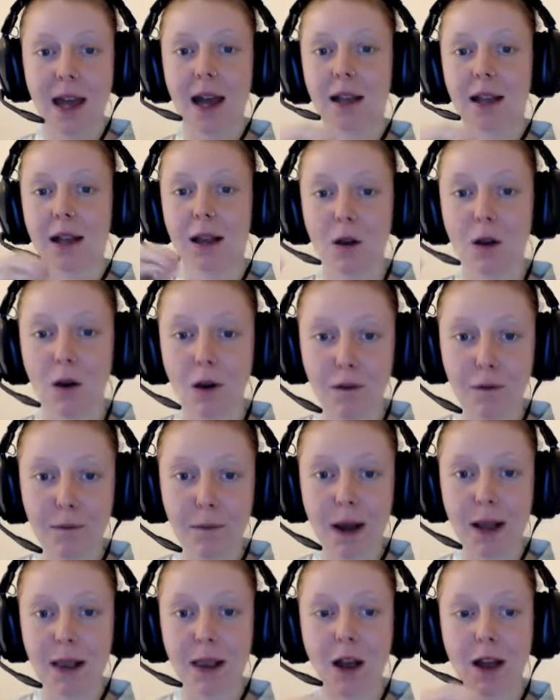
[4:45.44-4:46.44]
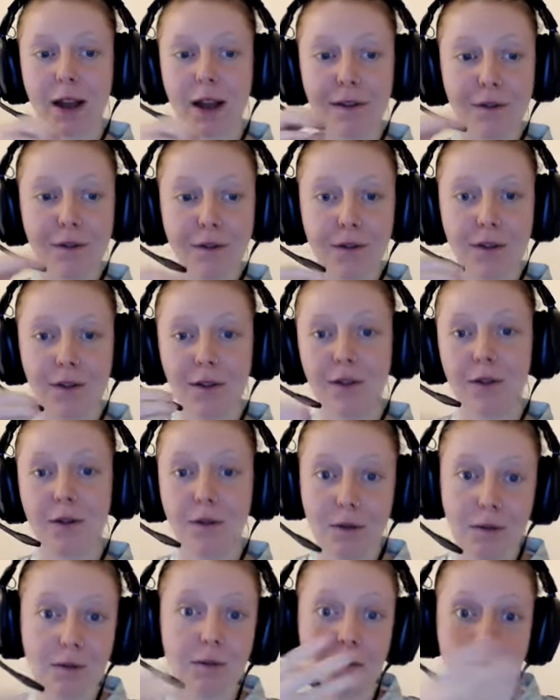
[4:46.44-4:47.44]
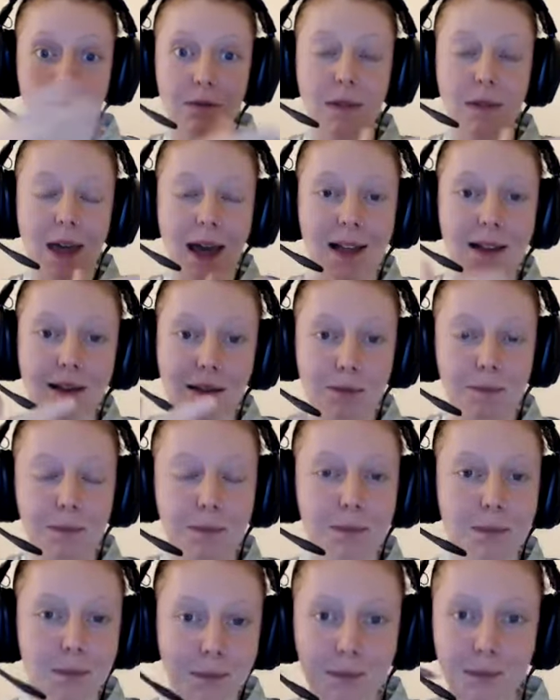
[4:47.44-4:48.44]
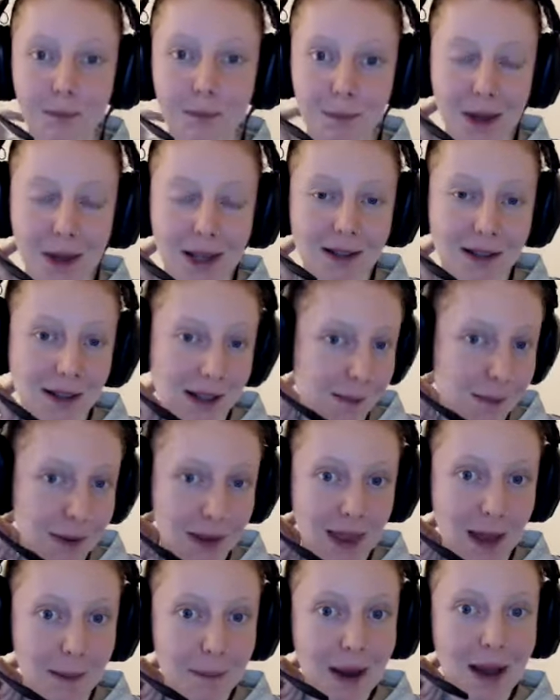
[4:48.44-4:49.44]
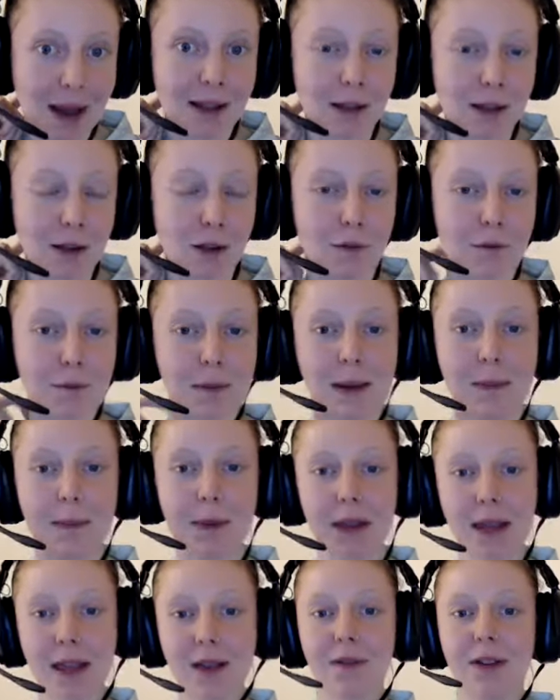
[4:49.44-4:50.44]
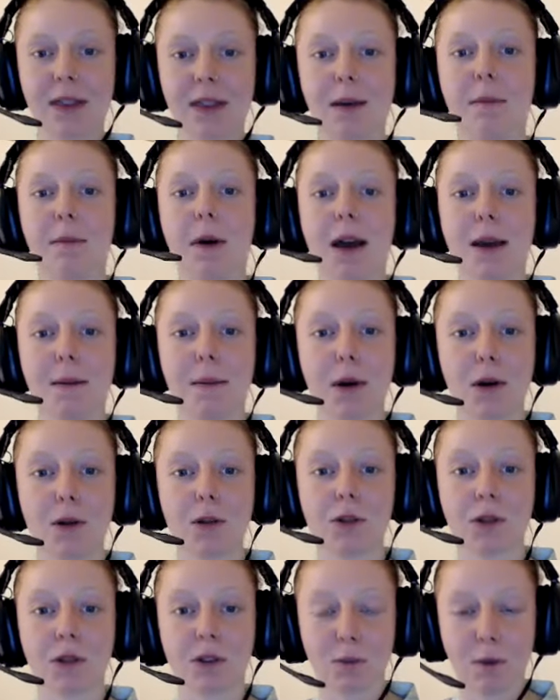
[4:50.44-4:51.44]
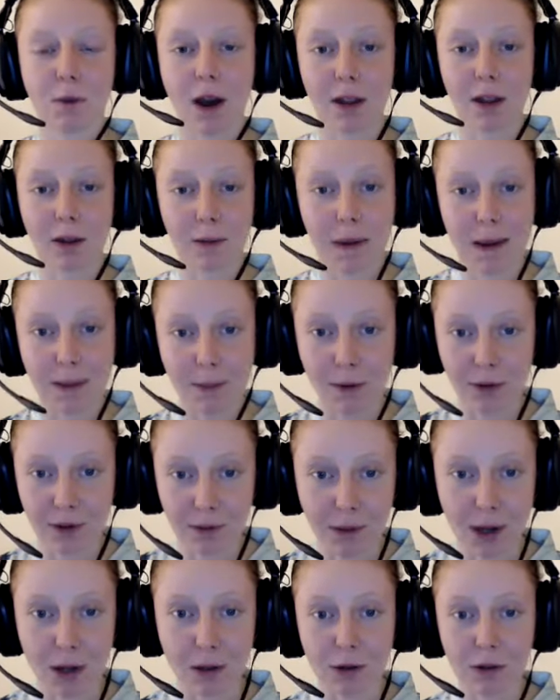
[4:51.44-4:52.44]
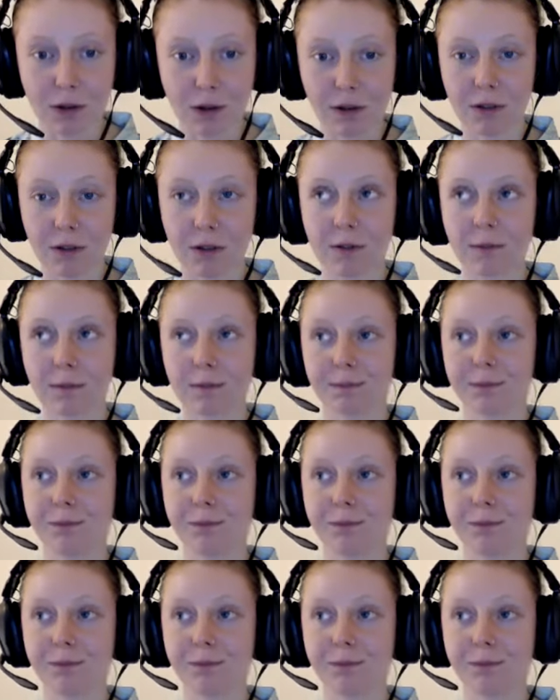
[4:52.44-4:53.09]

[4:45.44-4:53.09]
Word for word: And a lot of my life has basically been that pattern of me believing that my emotions were other people's emotions.